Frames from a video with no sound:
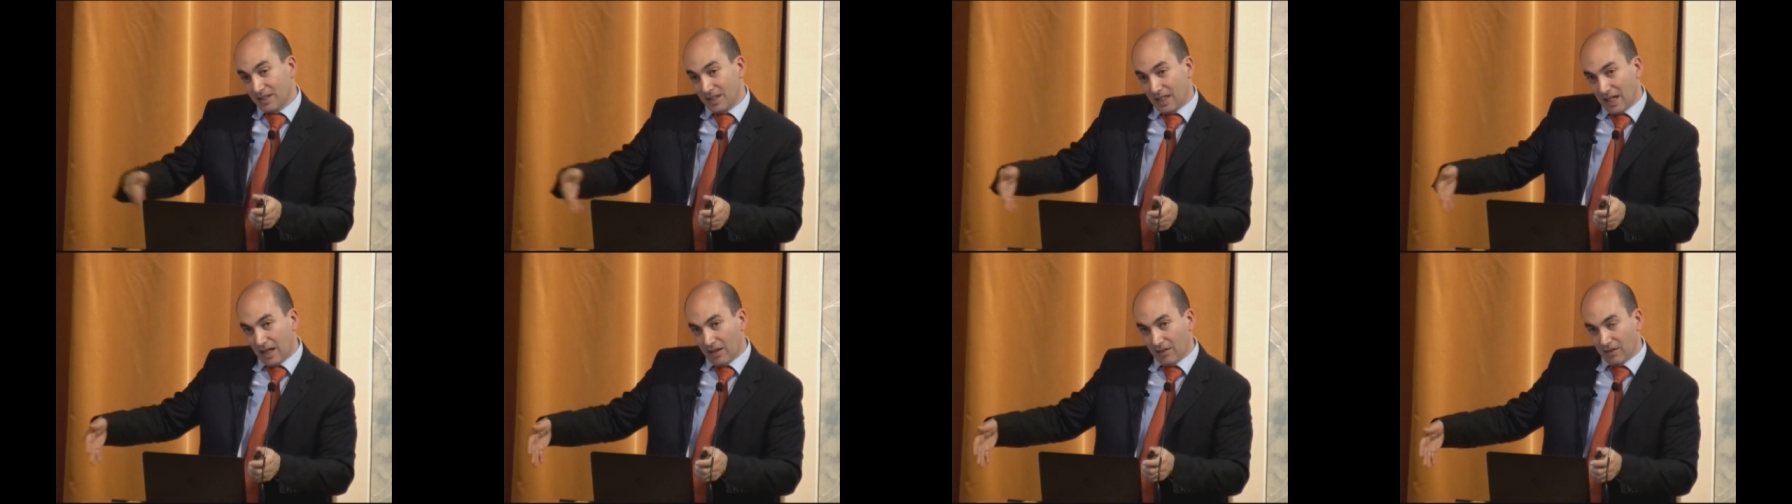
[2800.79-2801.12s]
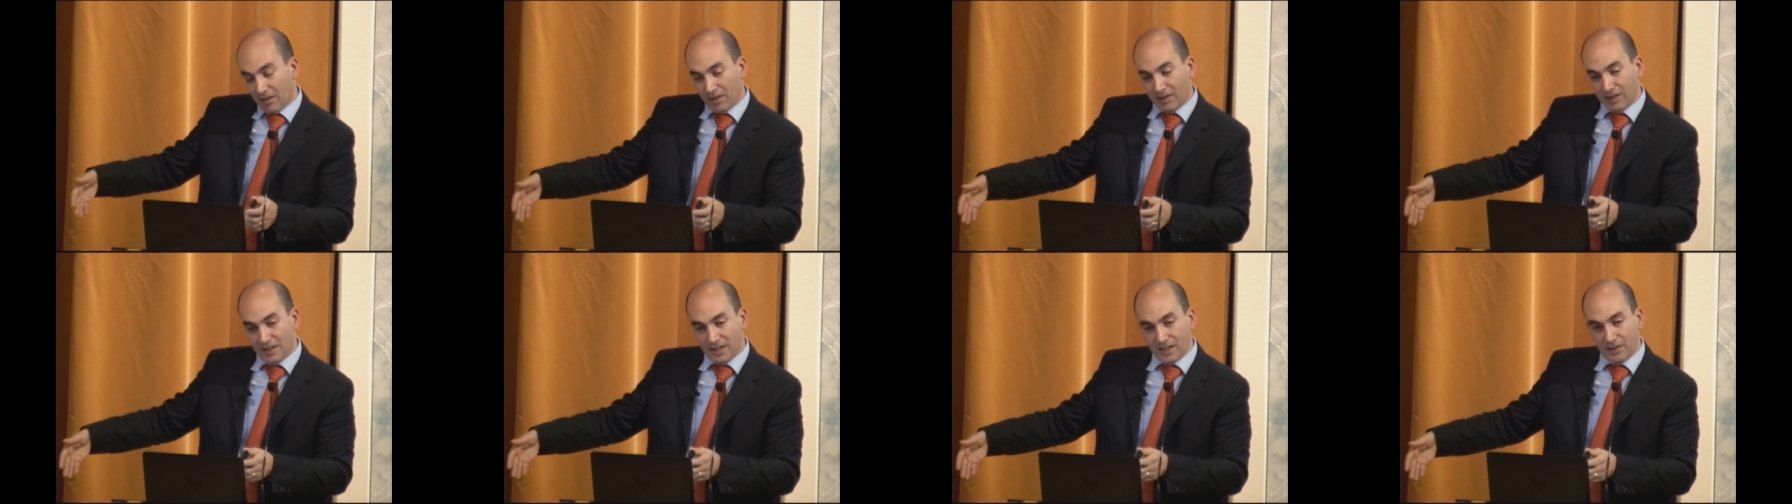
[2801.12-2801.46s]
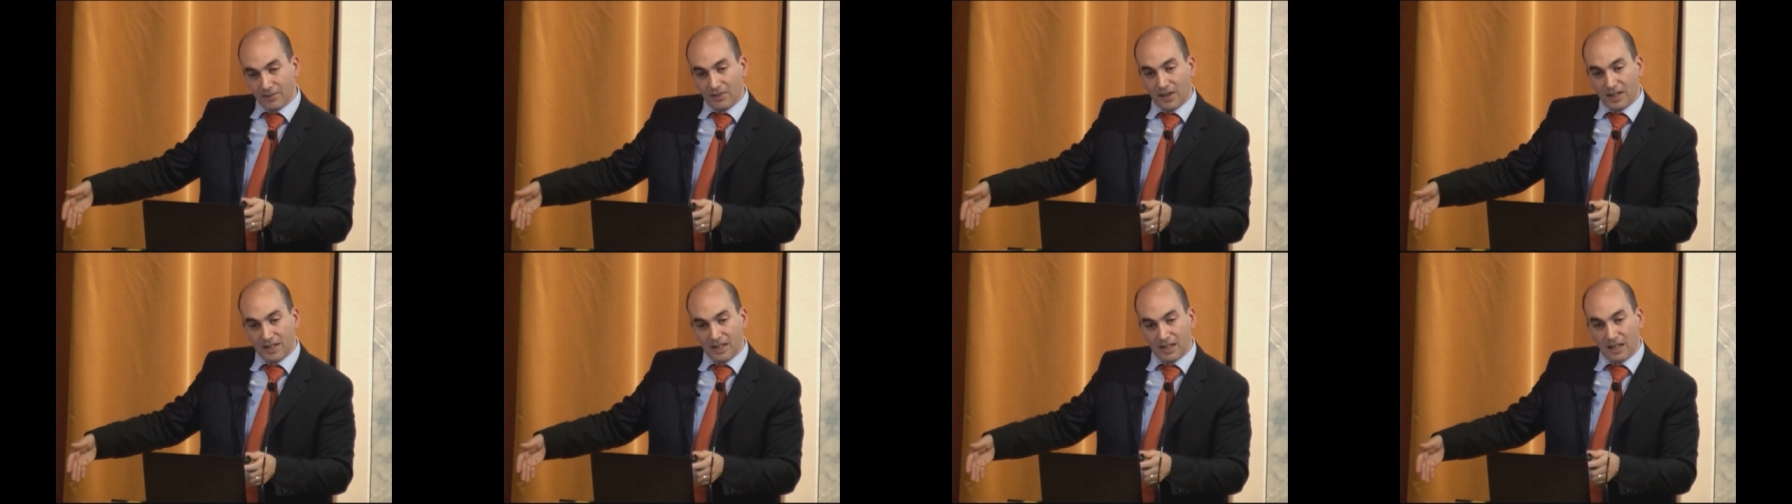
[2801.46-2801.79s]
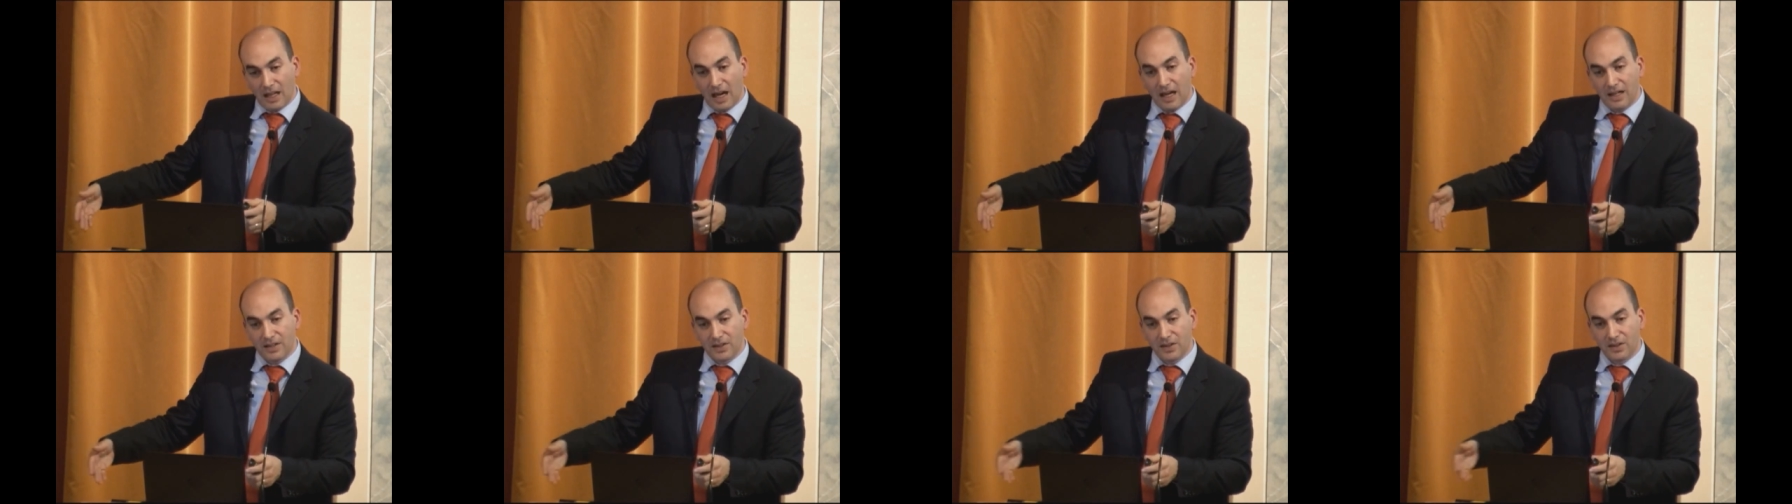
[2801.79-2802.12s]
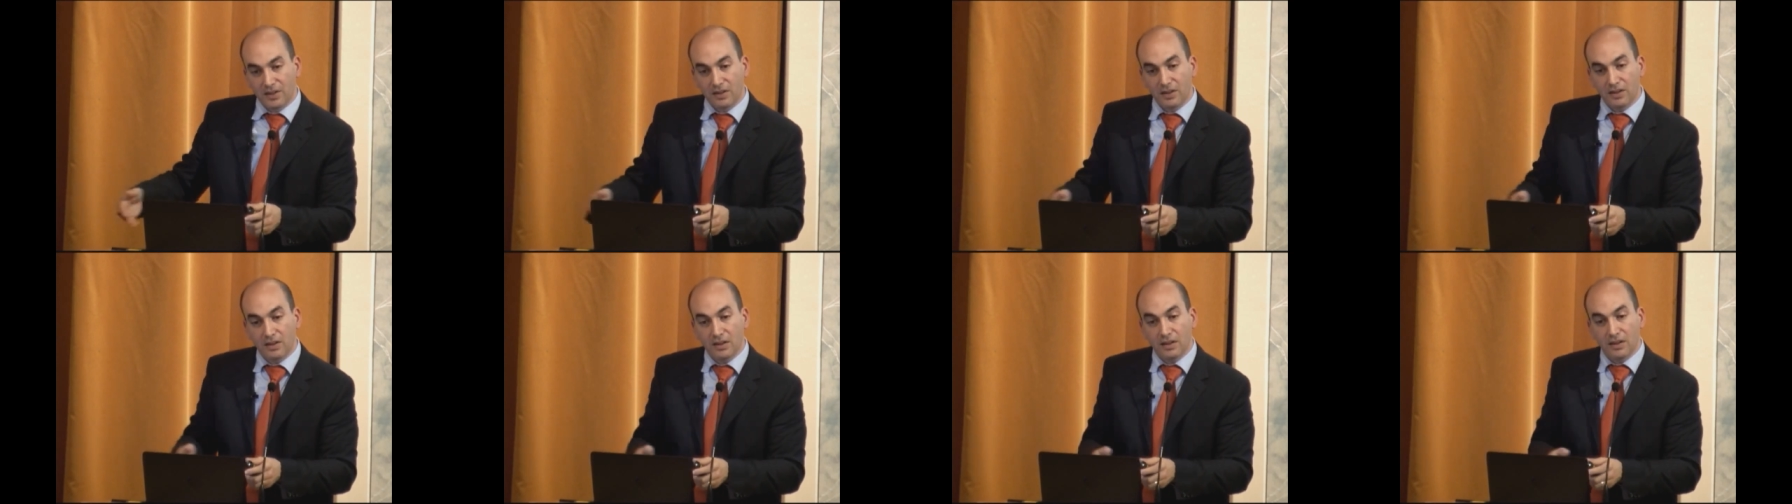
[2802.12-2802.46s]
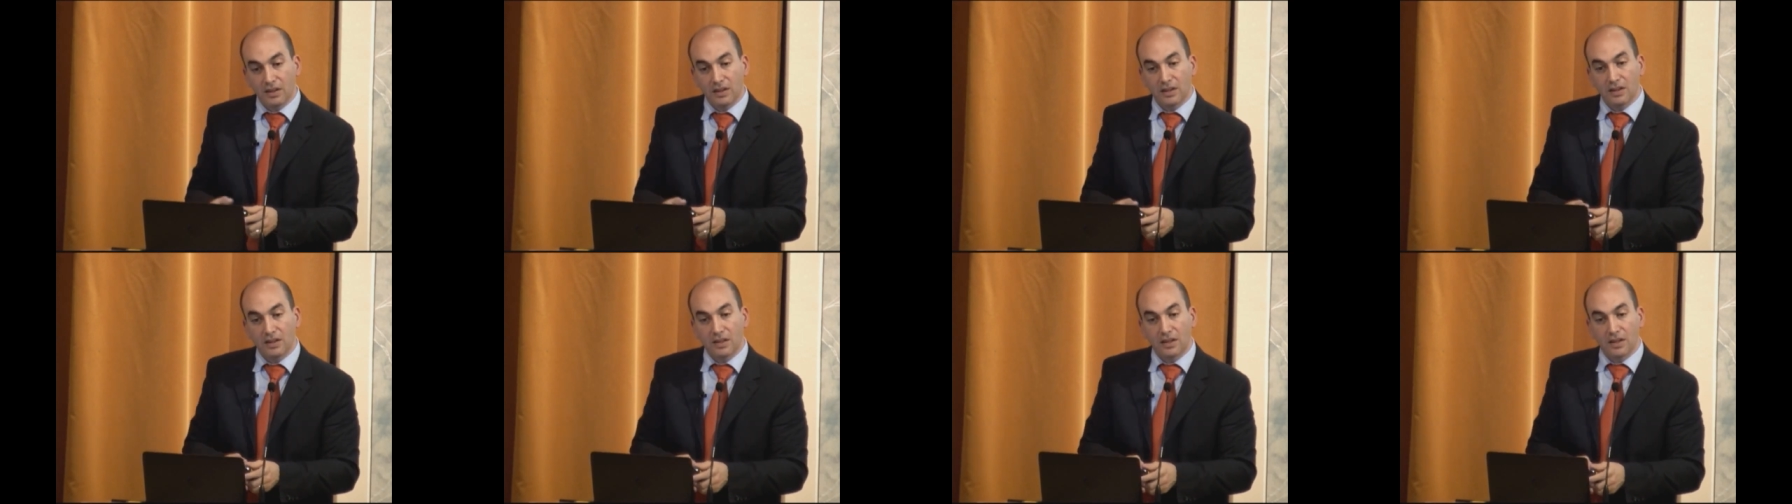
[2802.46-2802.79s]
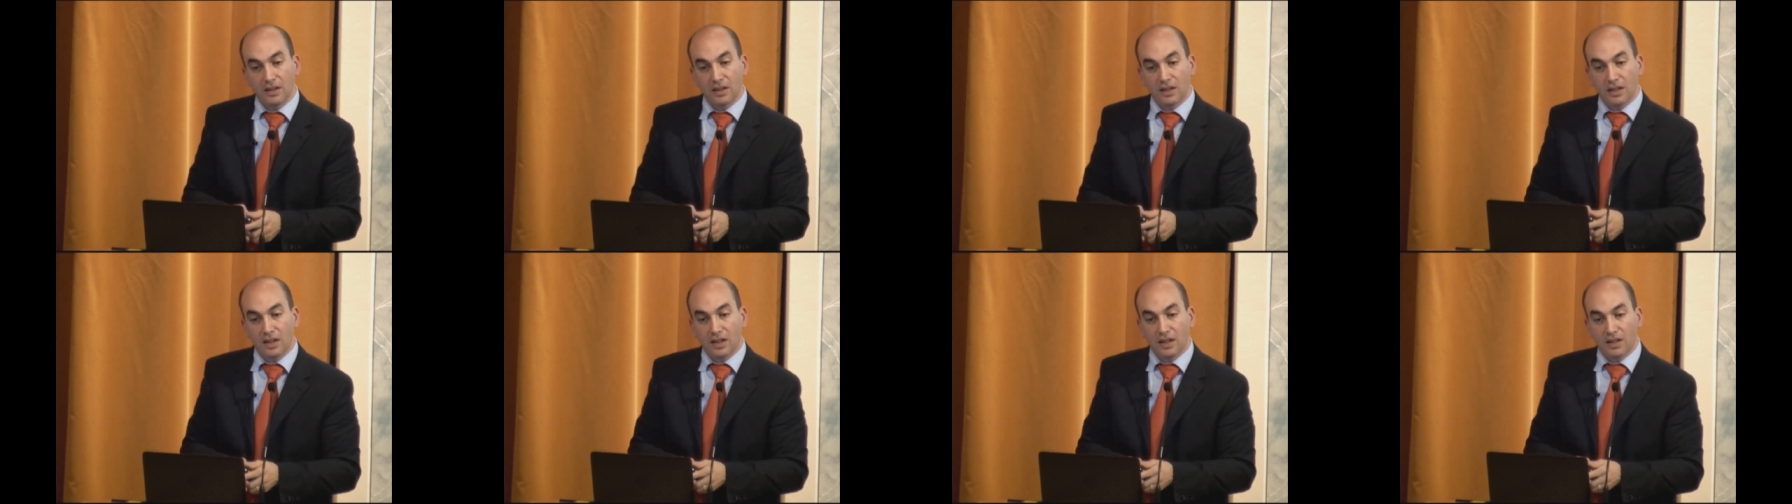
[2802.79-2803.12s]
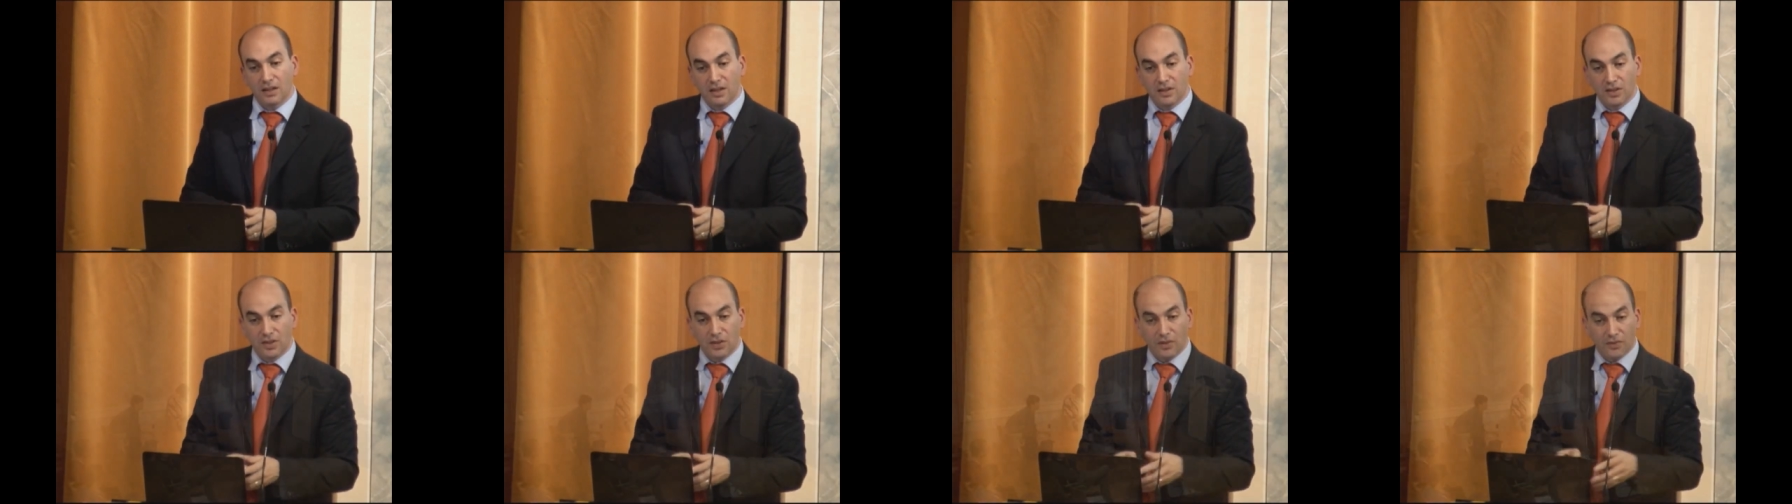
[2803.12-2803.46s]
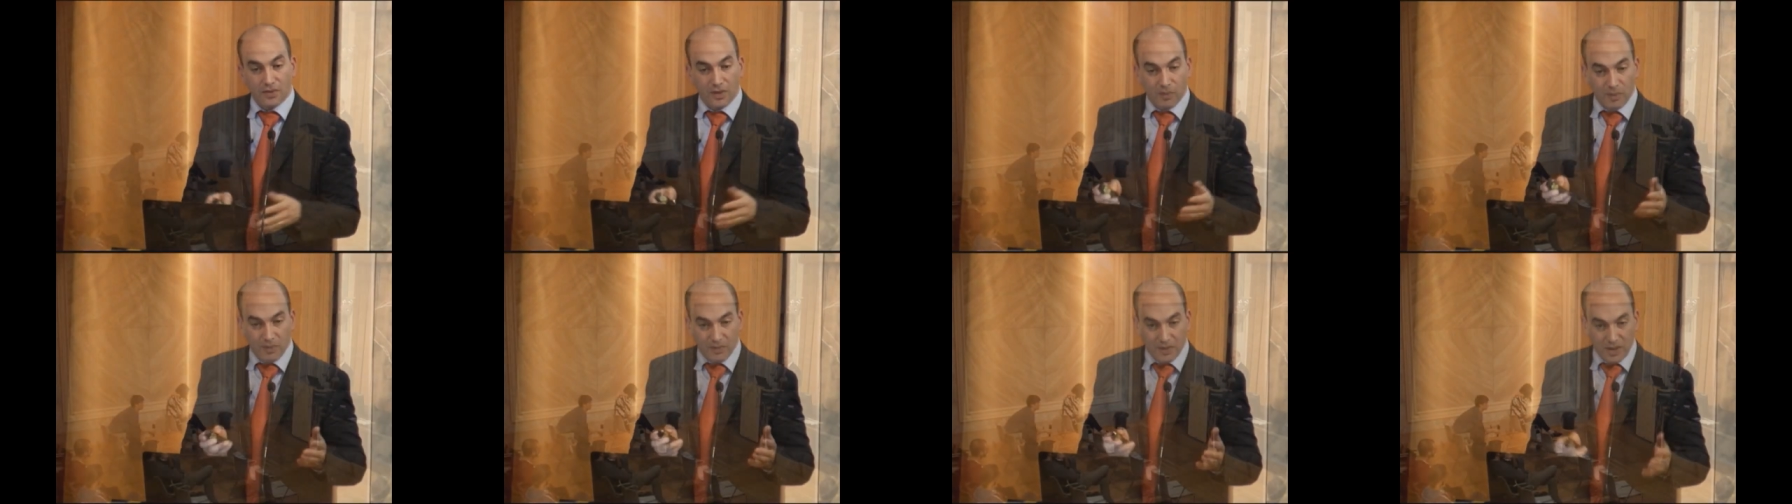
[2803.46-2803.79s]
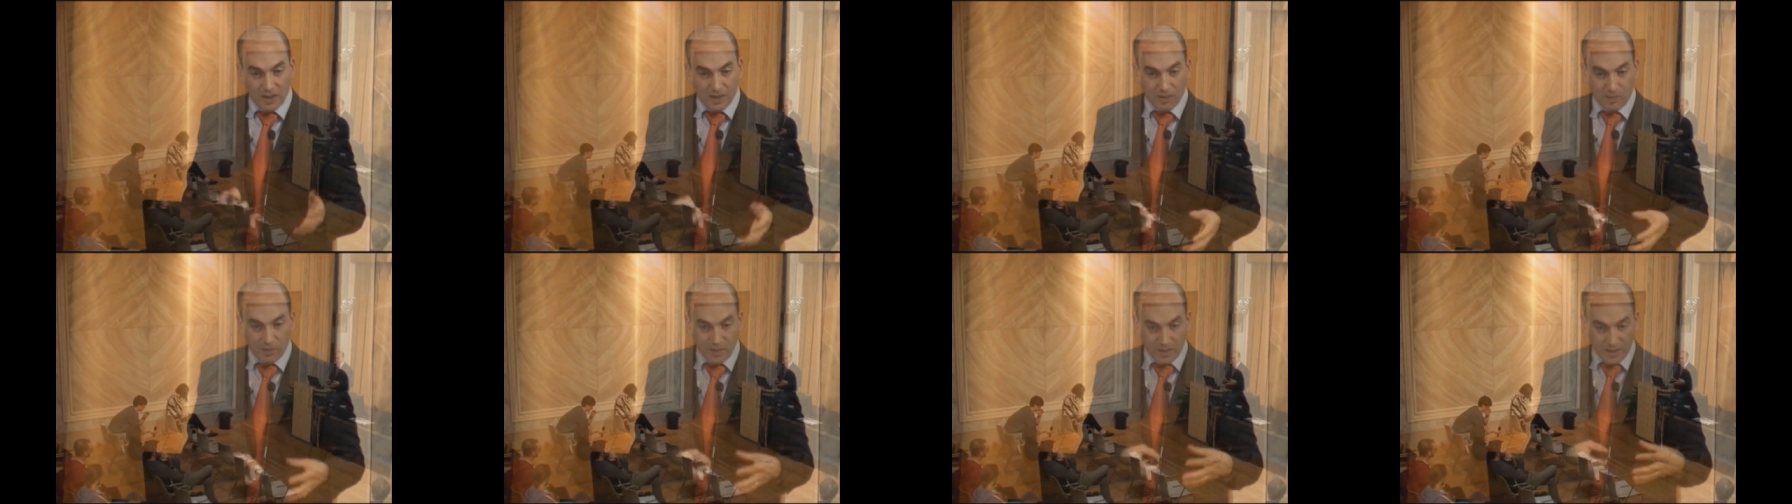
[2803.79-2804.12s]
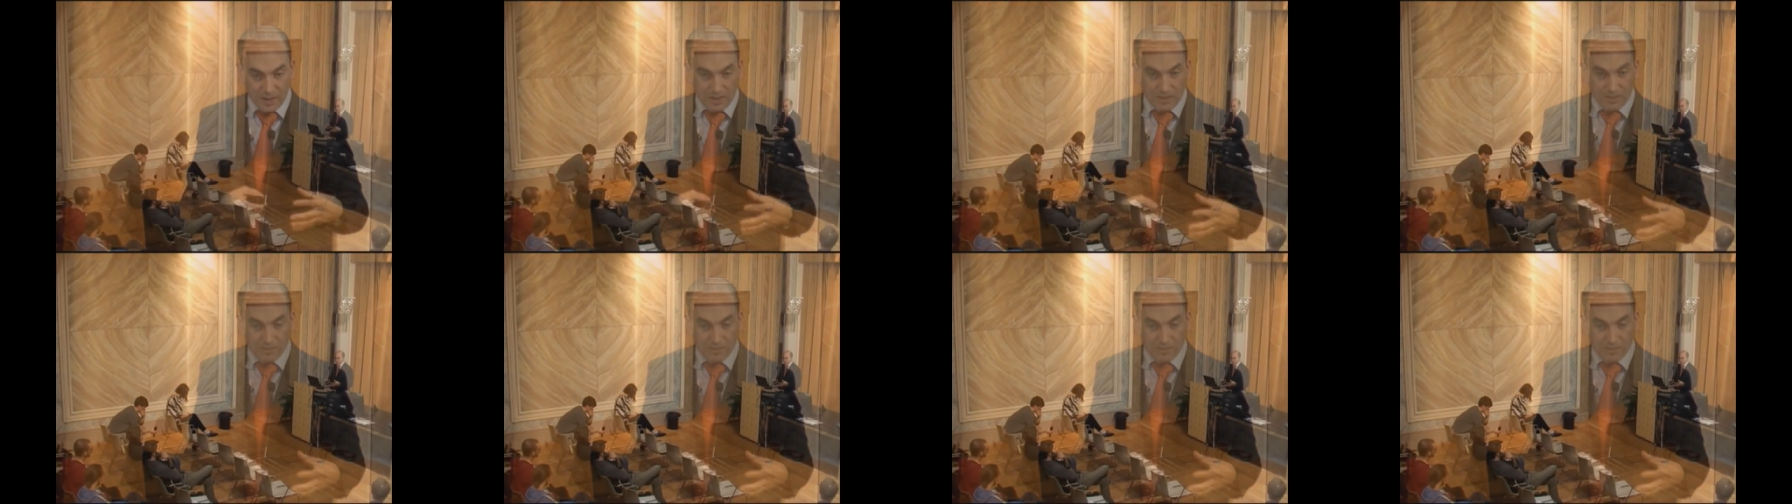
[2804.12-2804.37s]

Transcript: how long these effects last, because uh, so far we've done it within